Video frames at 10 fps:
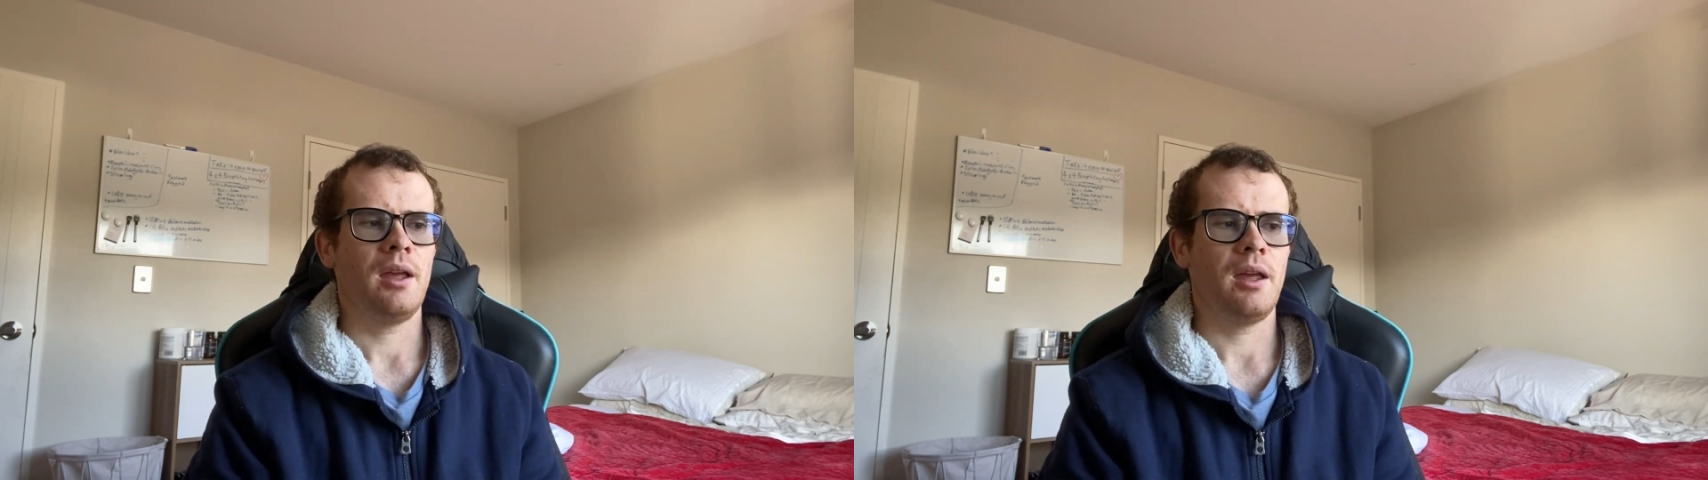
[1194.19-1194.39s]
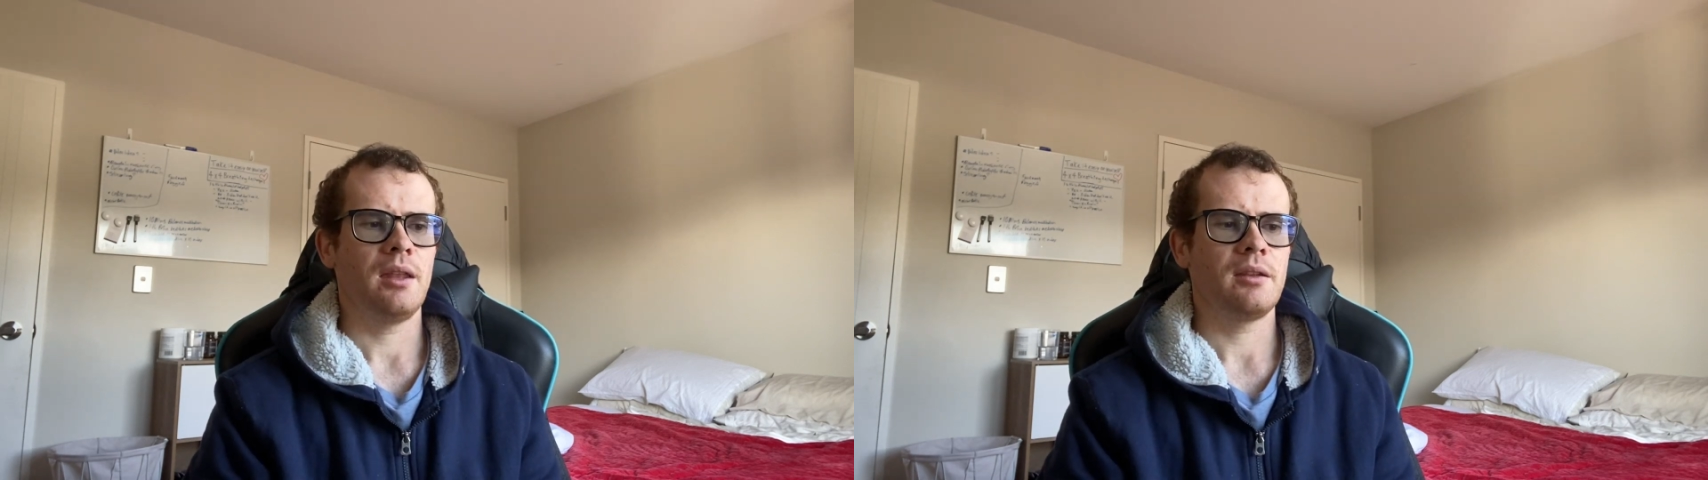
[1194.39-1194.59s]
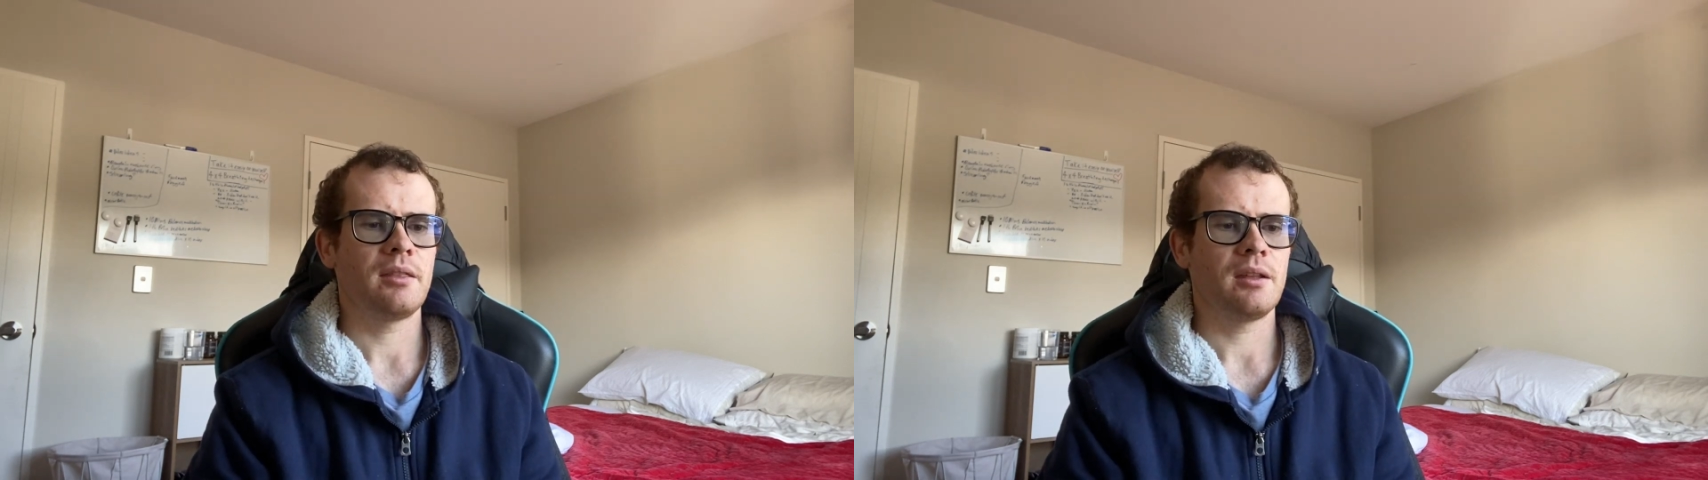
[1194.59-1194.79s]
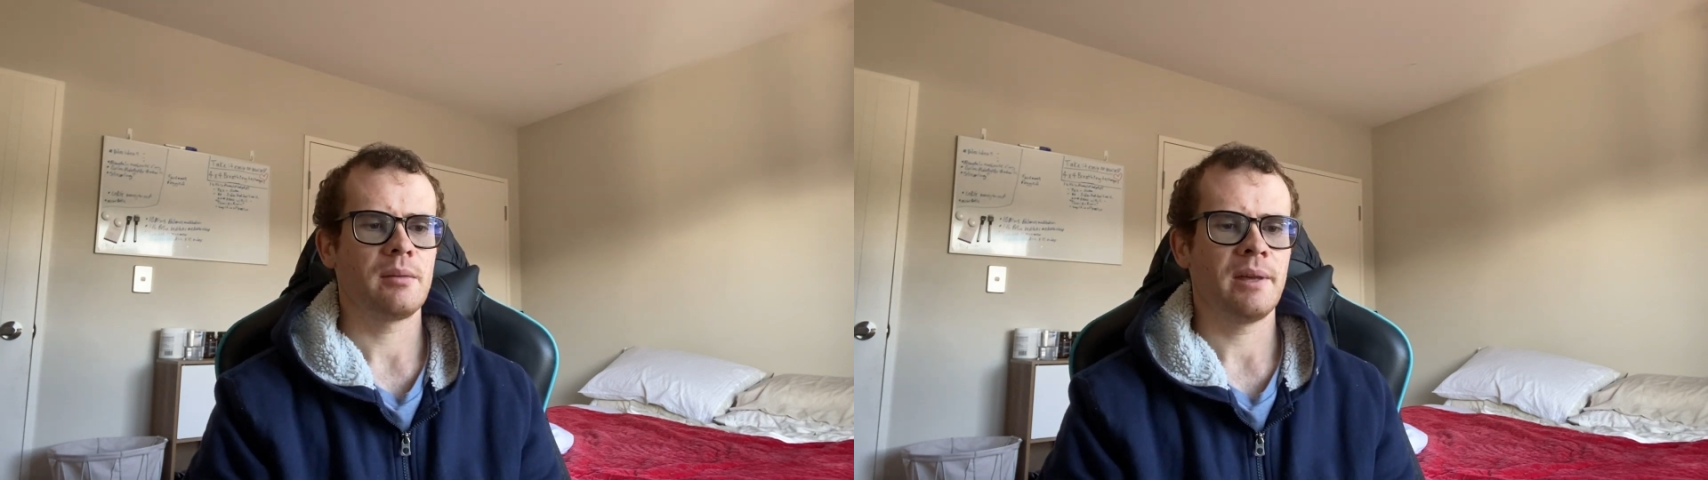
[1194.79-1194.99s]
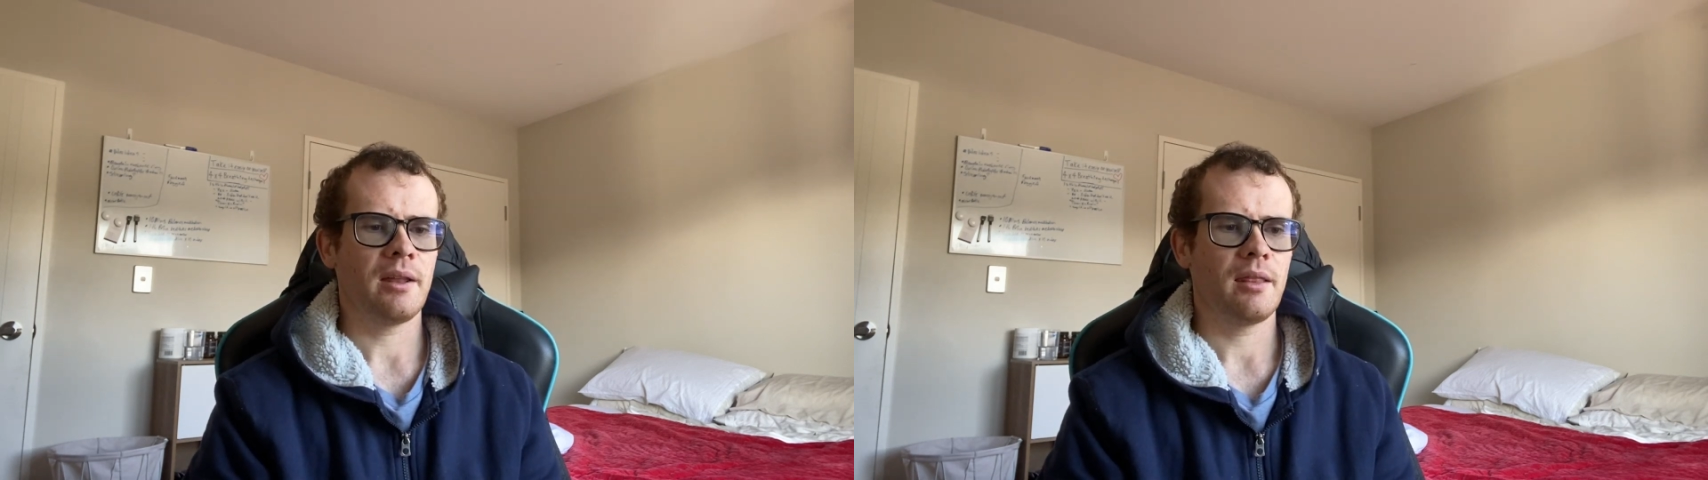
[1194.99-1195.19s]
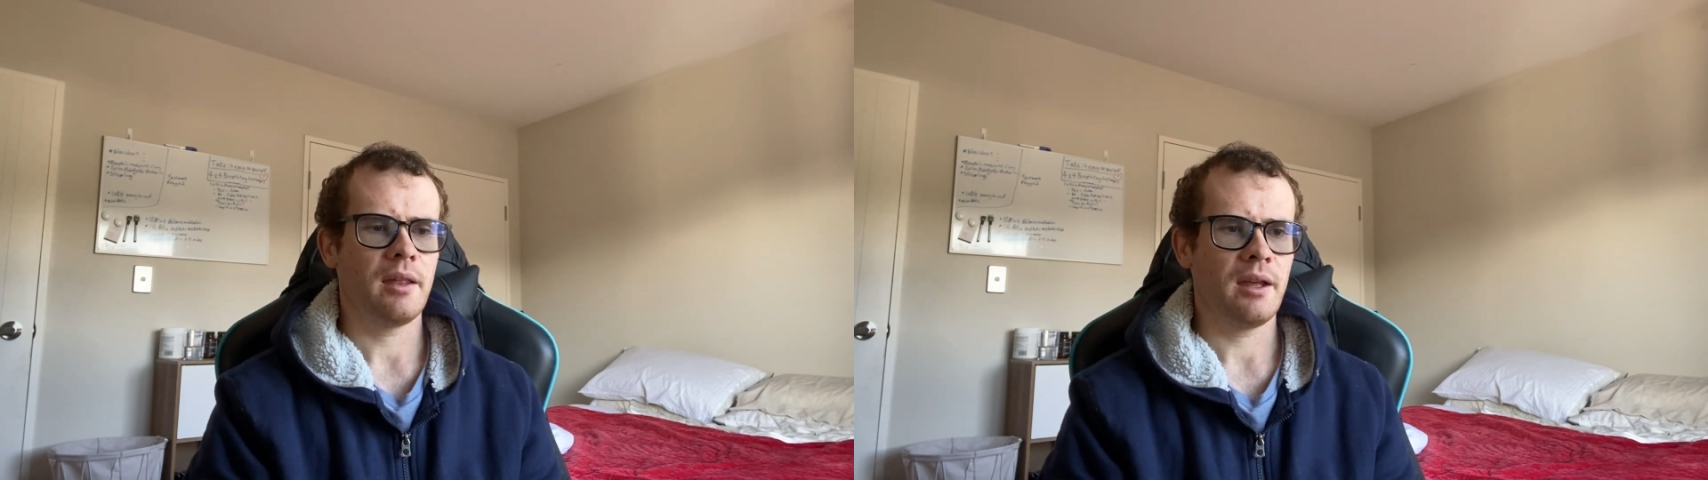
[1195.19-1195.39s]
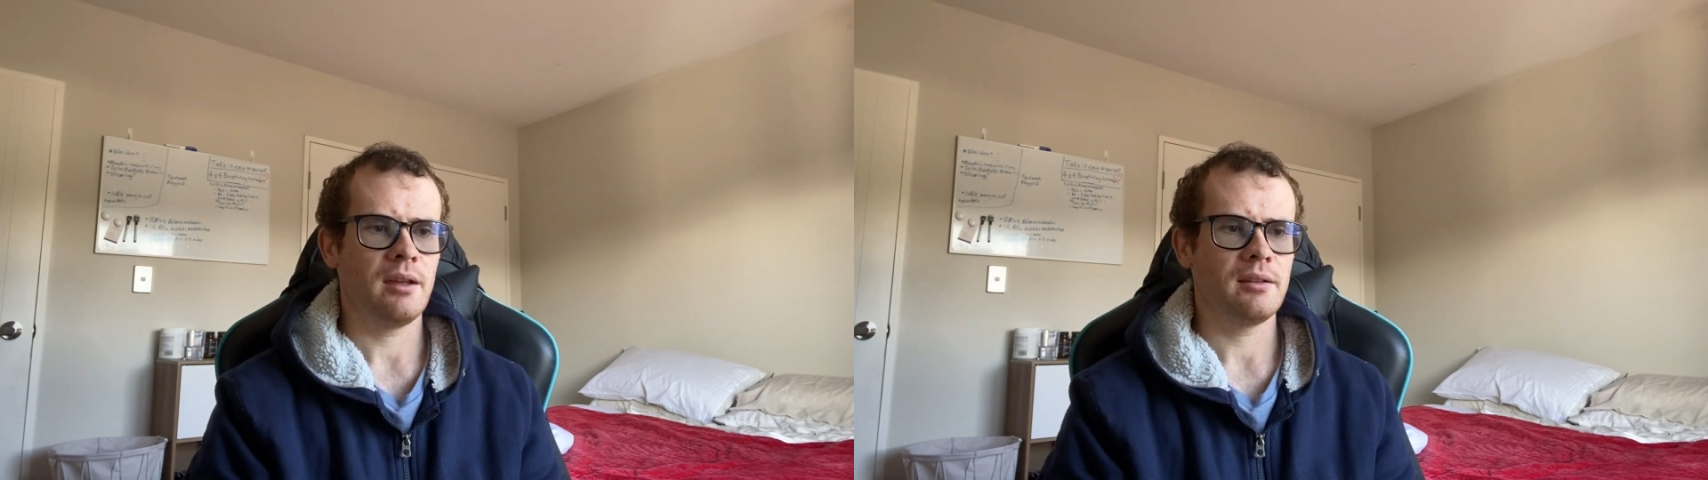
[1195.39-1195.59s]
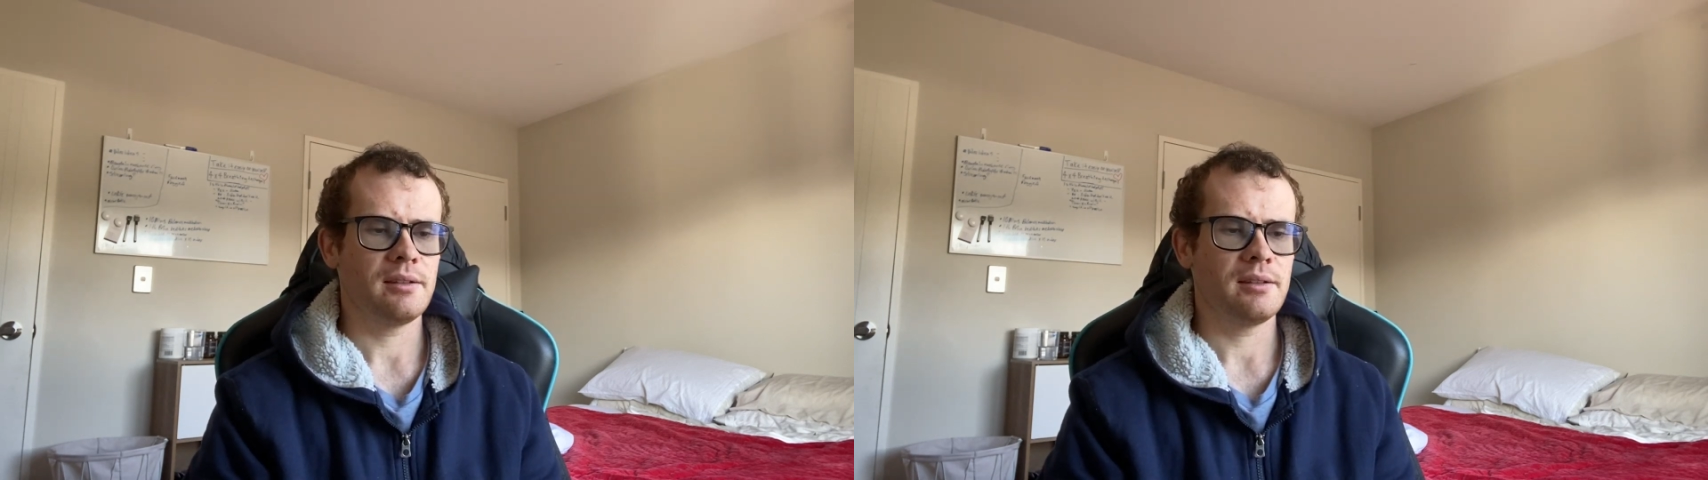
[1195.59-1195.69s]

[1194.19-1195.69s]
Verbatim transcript: And the thing about that